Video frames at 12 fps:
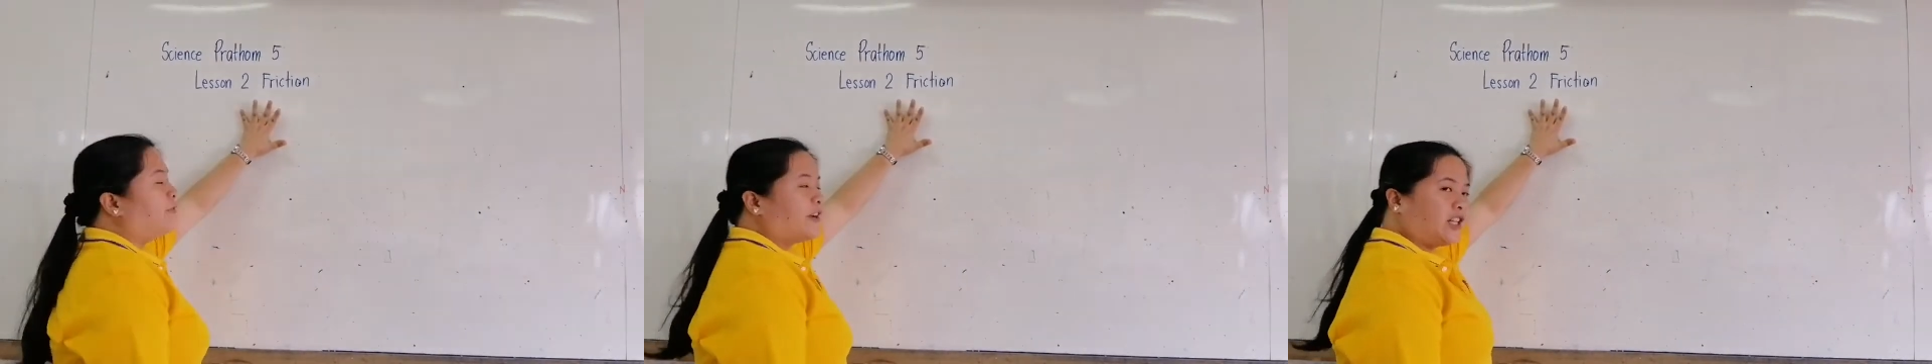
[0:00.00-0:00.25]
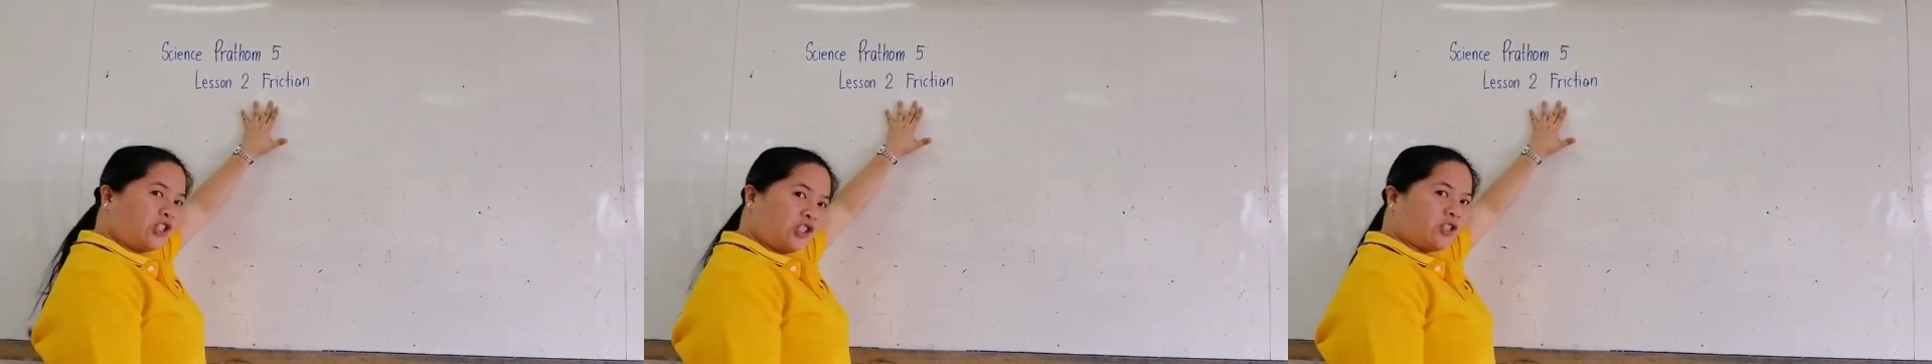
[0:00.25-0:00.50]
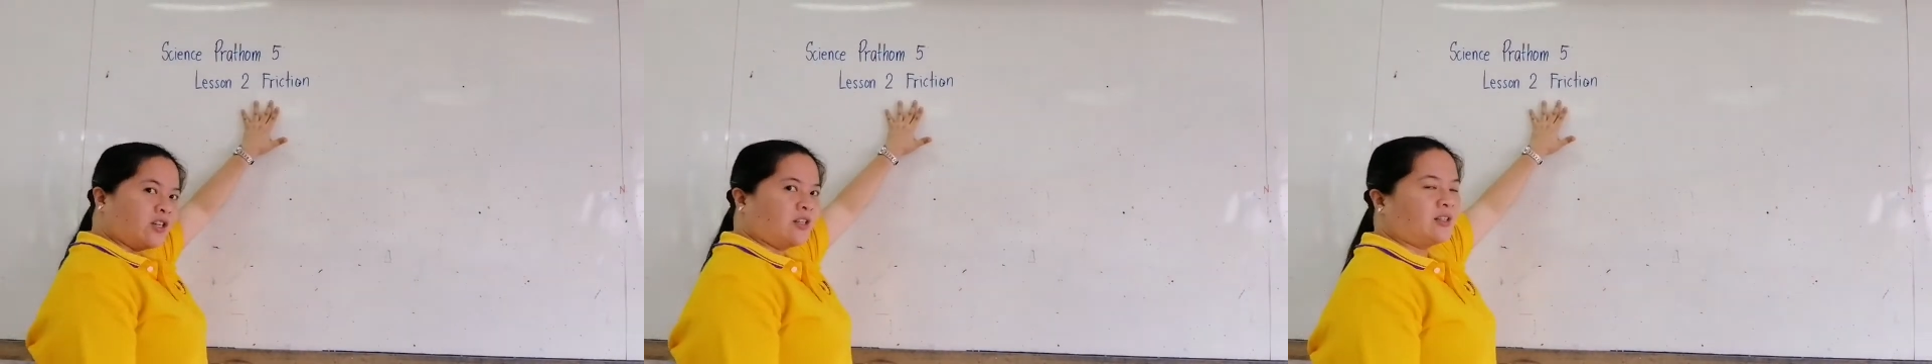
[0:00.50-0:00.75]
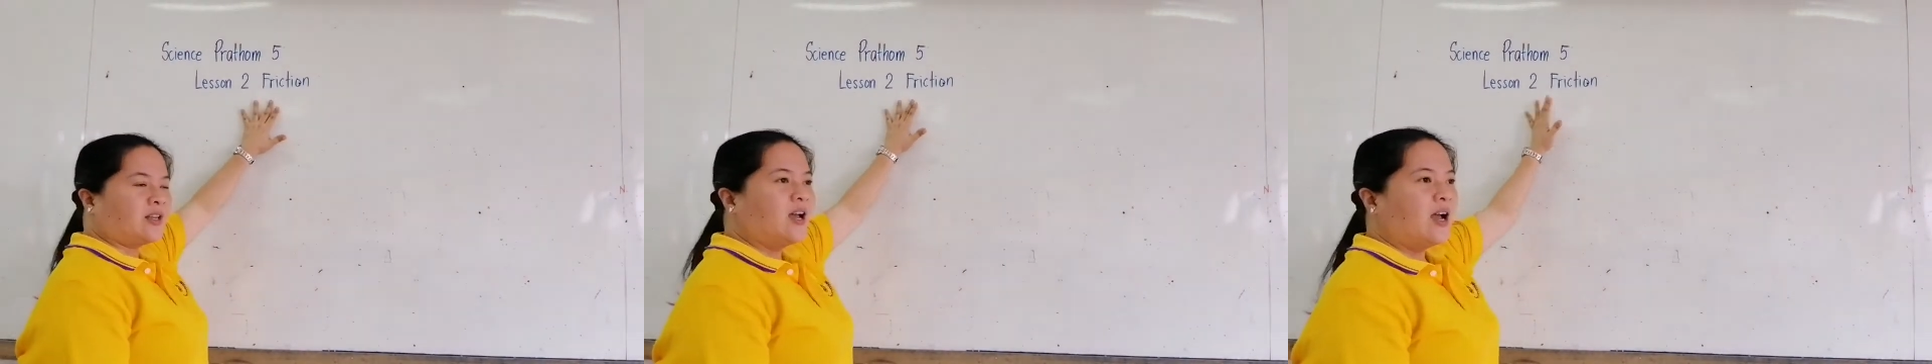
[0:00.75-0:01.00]
friction.
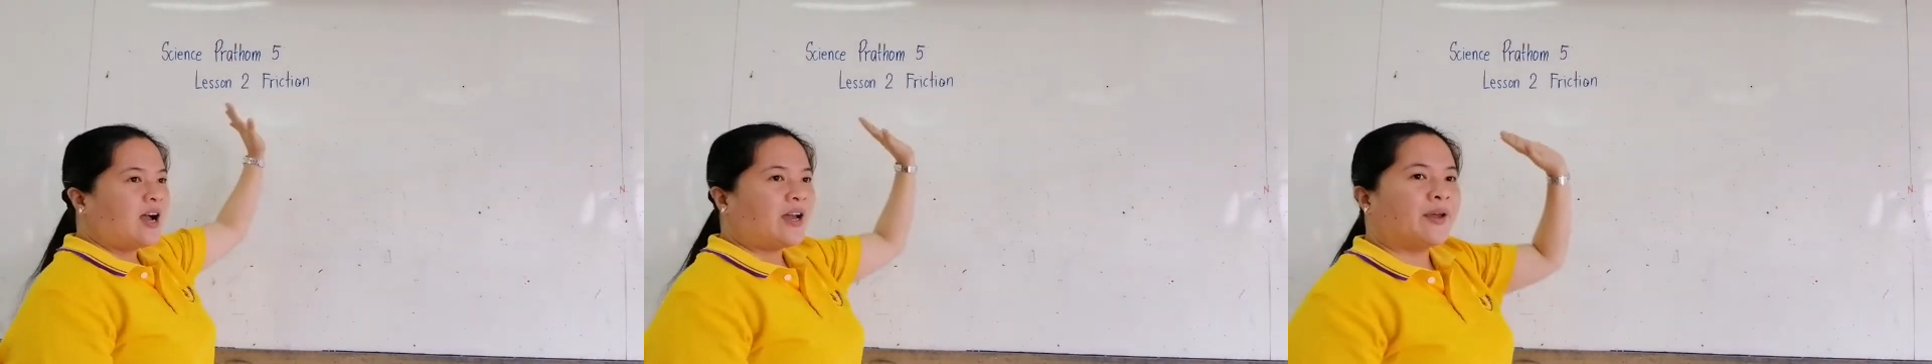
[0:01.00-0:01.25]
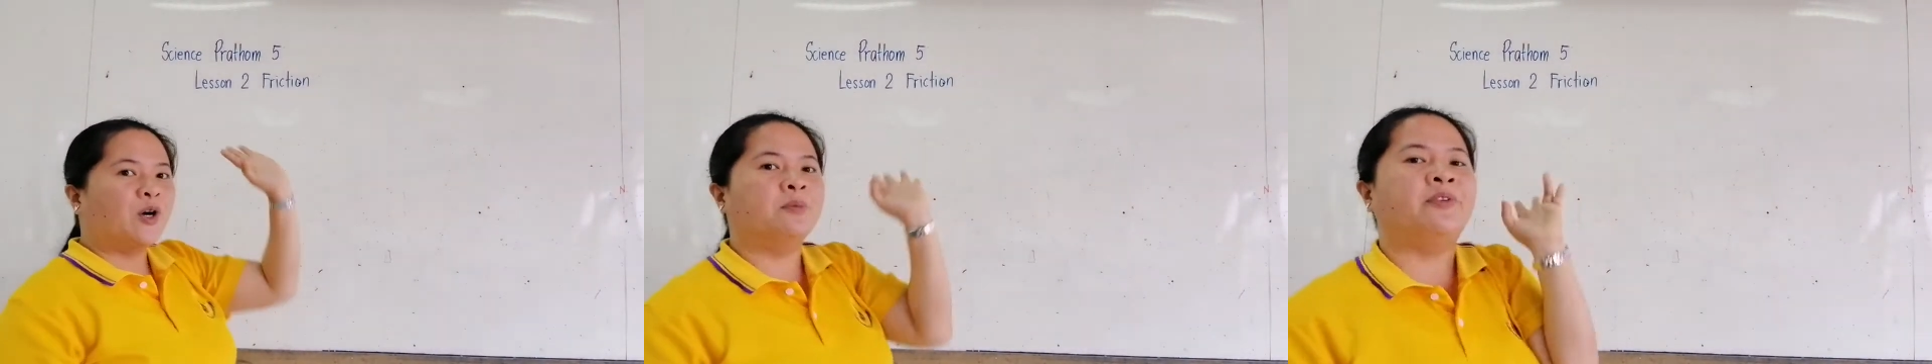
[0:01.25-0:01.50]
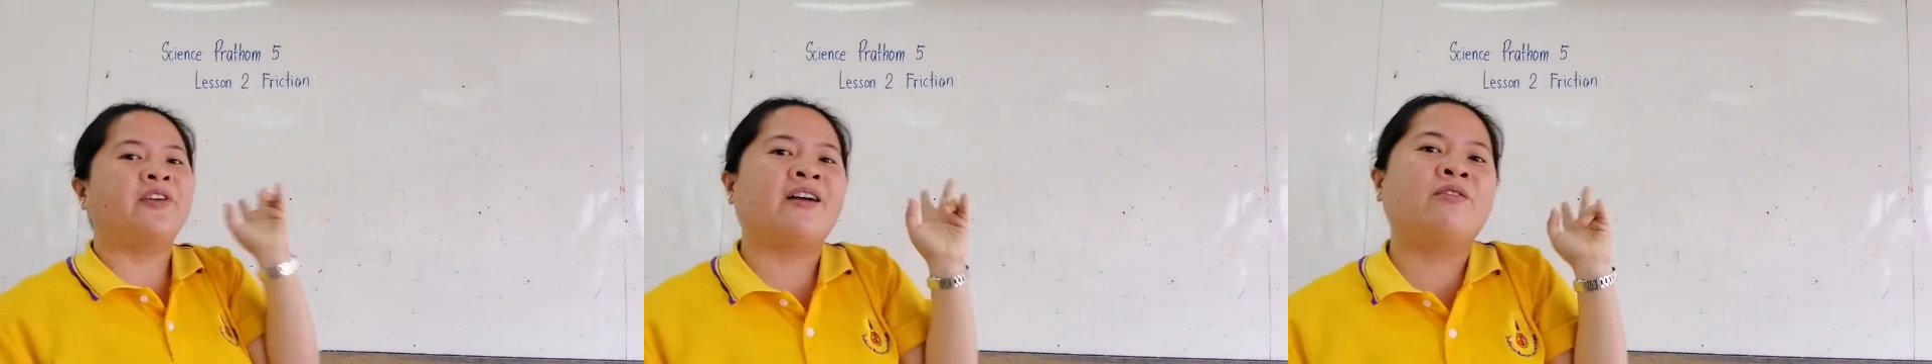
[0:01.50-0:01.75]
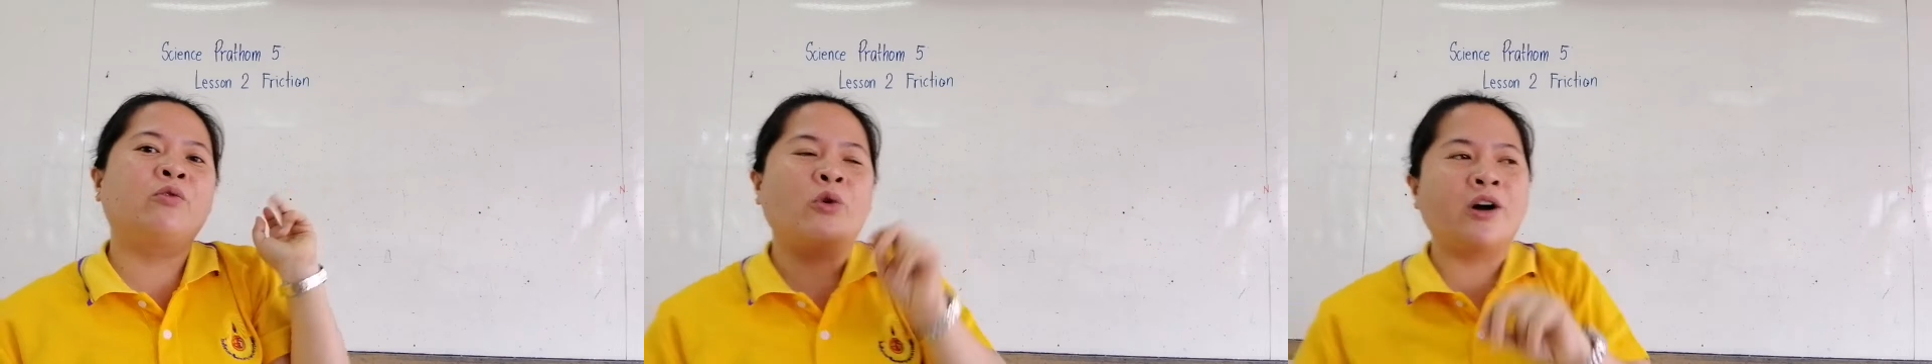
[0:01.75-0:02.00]
I hope you
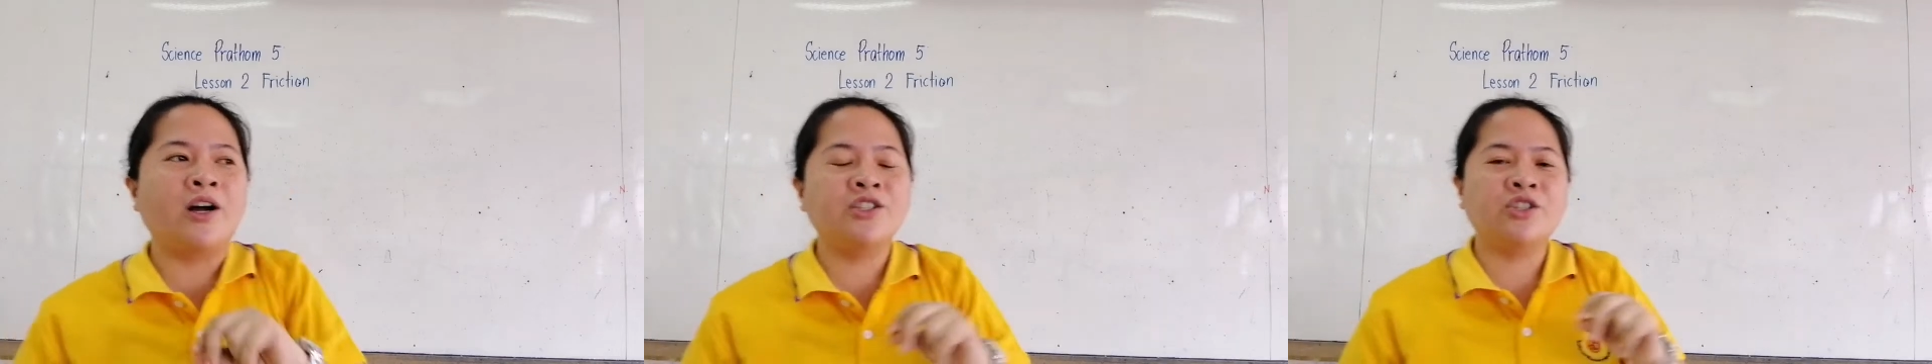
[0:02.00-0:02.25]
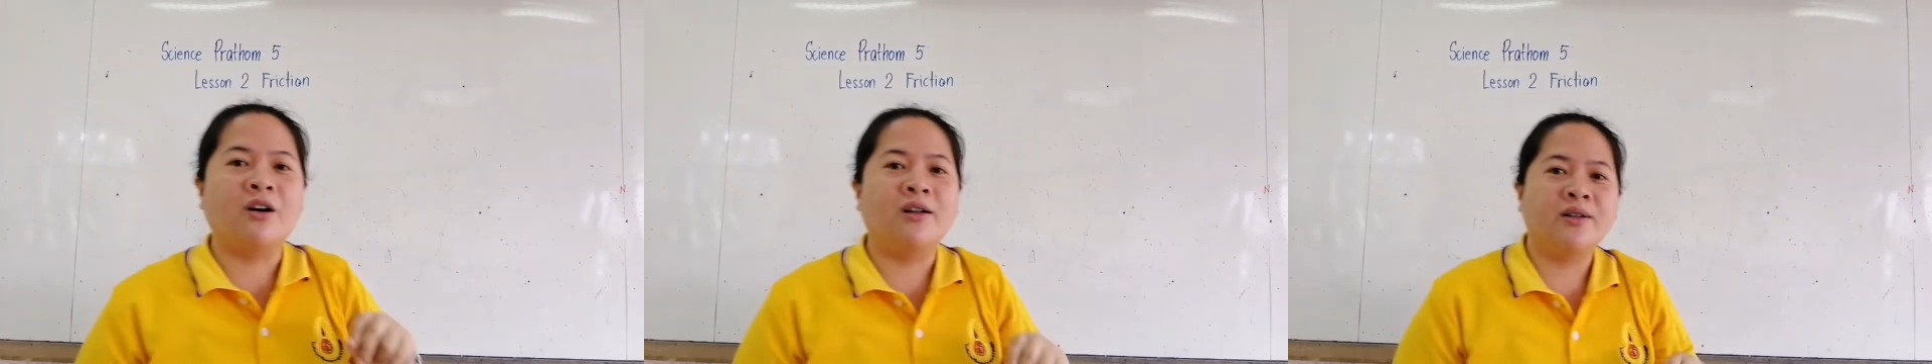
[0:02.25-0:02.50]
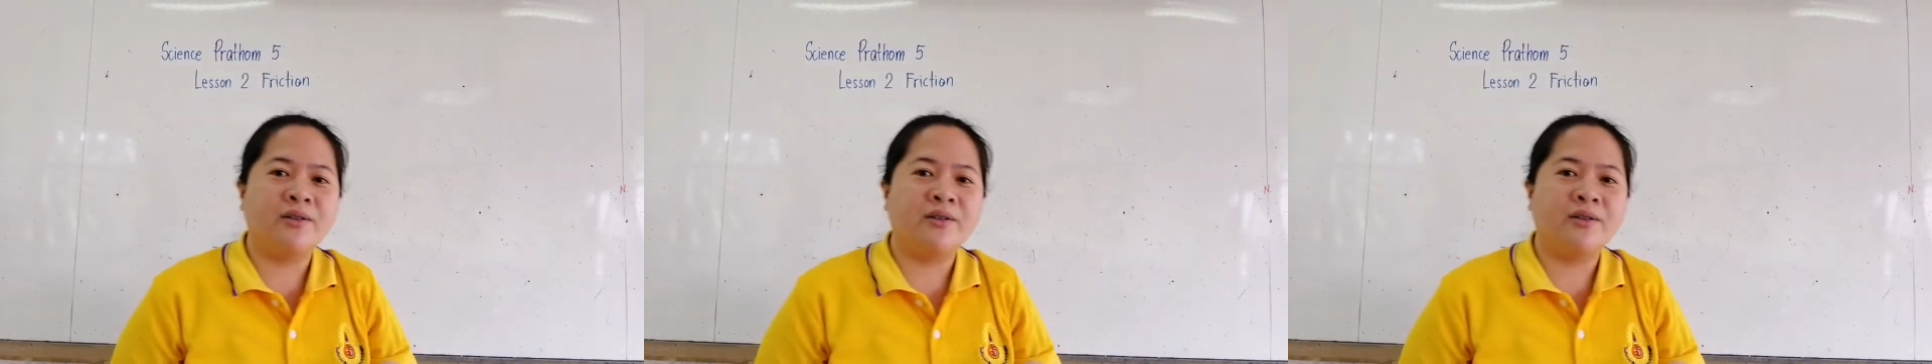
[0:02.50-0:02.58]
have watched all